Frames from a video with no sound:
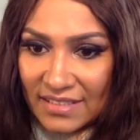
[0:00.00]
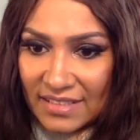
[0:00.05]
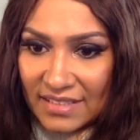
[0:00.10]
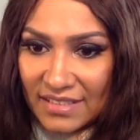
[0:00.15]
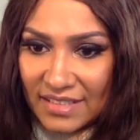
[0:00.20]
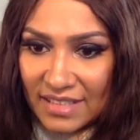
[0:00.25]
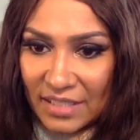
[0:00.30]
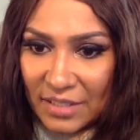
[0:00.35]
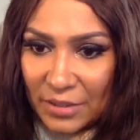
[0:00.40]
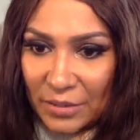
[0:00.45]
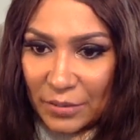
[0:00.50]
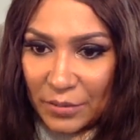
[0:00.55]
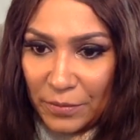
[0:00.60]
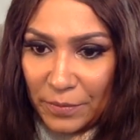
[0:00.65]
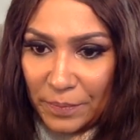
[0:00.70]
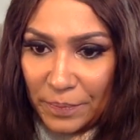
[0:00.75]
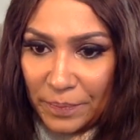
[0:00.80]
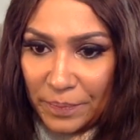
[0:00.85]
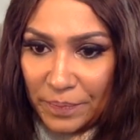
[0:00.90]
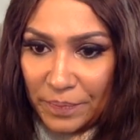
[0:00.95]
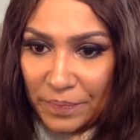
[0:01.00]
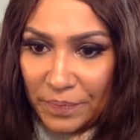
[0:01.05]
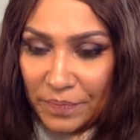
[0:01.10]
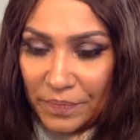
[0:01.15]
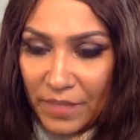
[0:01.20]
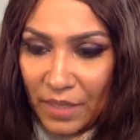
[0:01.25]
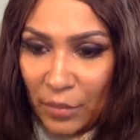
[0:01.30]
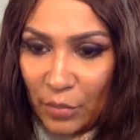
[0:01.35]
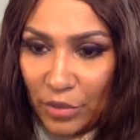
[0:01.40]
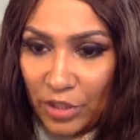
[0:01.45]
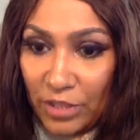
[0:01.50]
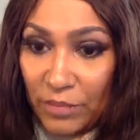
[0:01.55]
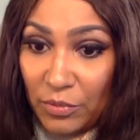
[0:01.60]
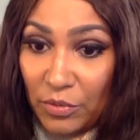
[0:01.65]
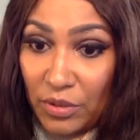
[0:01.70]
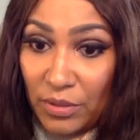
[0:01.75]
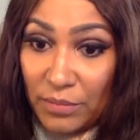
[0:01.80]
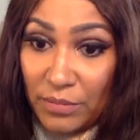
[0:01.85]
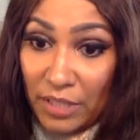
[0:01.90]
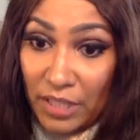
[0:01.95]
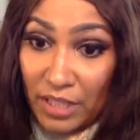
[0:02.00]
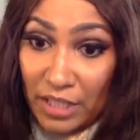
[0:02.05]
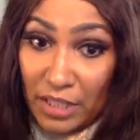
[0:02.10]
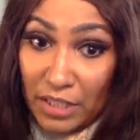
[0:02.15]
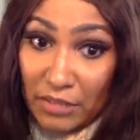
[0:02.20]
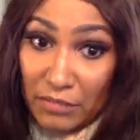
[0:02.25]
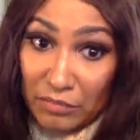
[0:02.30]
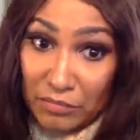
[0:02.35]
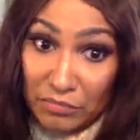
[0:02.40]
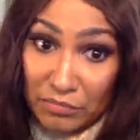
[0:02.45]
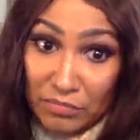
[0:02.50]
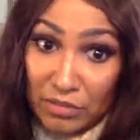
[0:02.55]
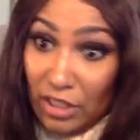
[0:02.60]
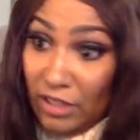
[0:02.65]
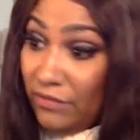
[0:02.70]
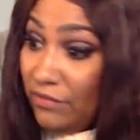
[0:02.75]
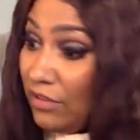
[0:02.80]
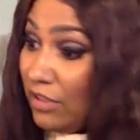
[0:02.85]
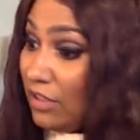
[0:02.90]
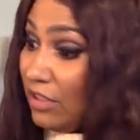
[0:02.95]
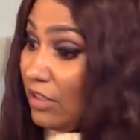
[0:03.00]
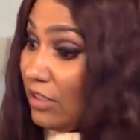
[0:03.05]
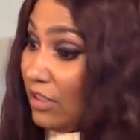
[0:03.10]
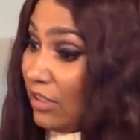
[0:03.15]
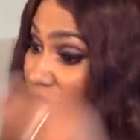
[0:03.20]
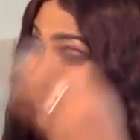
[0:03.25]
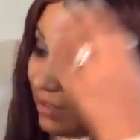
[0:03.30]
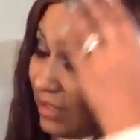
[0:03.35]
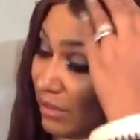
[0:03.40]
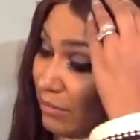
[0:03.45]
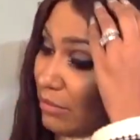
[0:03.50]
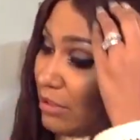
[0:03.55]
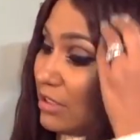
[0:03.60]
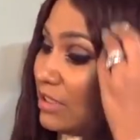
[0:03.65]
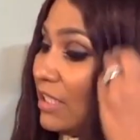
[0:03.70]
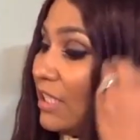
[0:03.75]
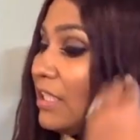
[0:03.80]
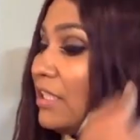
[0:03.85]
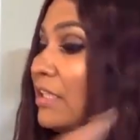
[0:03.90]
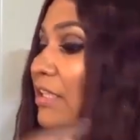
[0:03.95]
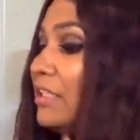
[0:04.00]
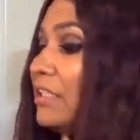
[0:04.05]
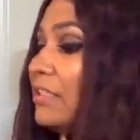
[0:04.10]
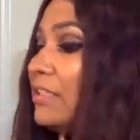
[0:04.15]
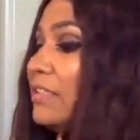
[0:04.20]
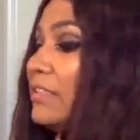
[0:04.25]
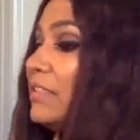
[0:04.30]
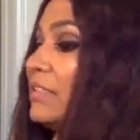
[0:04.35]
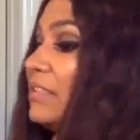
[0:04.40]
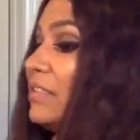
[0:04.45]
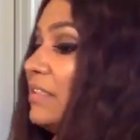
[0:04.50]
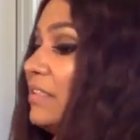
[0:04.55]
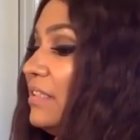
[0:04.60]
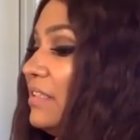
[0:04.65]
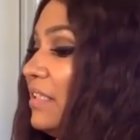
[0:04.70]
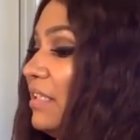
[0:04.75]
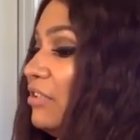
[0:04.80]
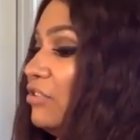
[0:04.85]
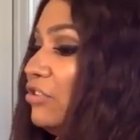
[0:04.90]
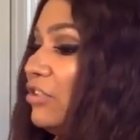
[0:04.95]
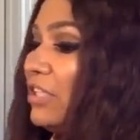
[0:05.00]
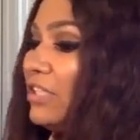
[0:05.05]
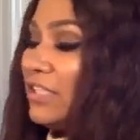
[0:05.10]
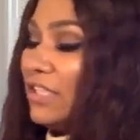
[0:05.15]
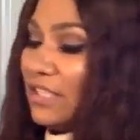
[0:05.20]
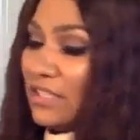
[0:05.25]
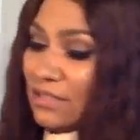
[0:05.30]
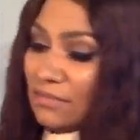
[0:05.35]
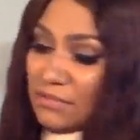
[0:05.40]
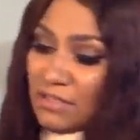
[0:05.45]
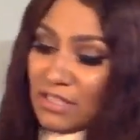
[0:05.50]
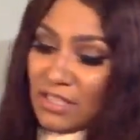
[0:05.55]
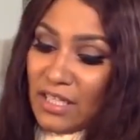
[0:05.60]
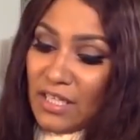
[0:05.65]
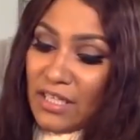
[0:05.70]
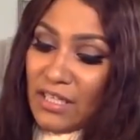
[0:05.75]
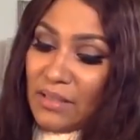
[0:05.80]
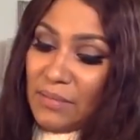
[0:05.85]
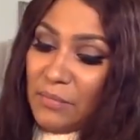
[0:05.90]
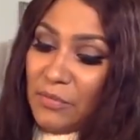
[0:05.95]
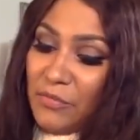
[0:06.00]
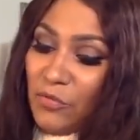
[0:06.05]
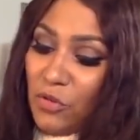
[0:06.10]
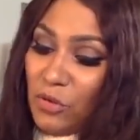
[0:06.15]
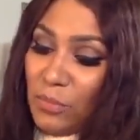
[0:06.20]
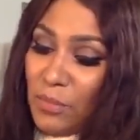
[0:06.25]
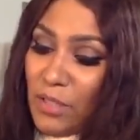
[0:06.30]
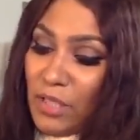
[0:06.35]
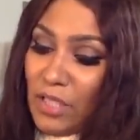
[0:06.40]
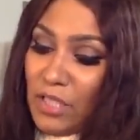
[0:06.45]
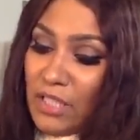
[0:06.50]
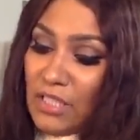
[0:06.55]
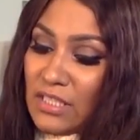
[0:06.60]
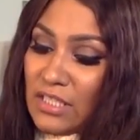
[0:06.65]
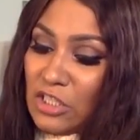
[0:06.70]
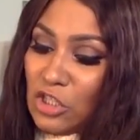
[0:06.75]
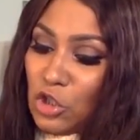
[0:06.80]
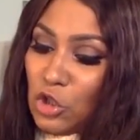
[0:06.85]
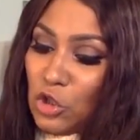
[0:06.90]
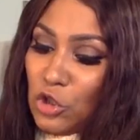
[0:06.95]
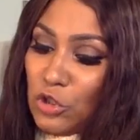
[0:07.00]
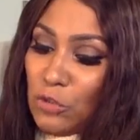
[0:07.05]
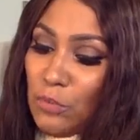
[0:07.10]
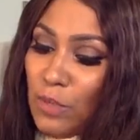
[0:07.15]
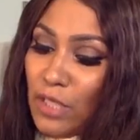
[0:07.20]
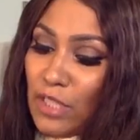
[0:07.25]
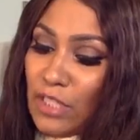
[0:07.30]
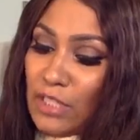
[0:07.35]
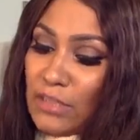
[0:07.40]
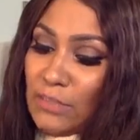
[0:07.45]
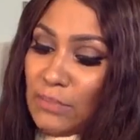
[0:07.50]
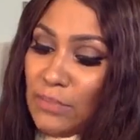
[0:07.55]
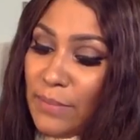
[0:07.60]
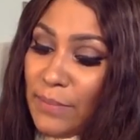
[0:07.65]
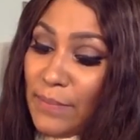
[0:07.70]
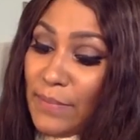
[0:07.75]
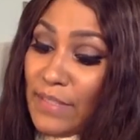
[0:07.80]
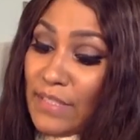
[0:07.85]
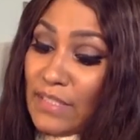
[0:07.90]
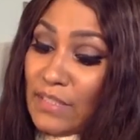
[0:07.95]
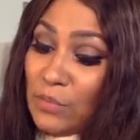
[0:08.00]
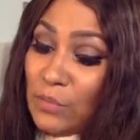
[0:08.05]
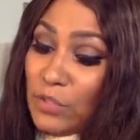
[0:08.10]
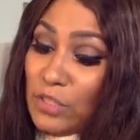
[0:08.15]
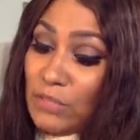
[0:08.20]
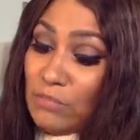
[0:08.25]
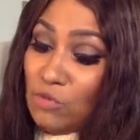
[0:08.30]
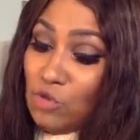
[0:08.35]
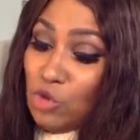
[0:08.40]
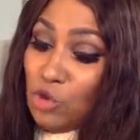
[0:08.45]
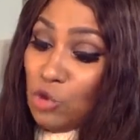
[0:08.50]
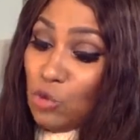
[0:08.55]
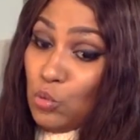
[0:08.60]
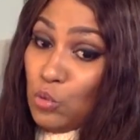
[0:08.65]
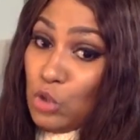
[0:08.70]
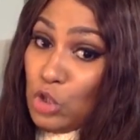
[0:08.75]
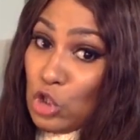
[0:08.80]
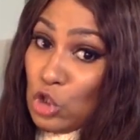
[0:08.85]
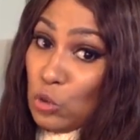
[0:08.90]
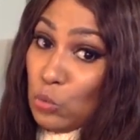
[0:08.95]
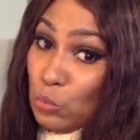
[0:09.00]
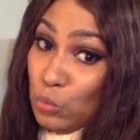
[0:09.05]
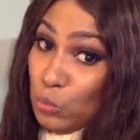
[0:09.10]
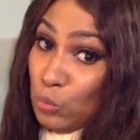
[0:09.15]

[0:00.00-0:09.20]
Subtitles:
So I will keep you updated. Definitely. I'm gonna take this. I'll try to take some tonight before bed. It's a little, you might need to mix it with some juice.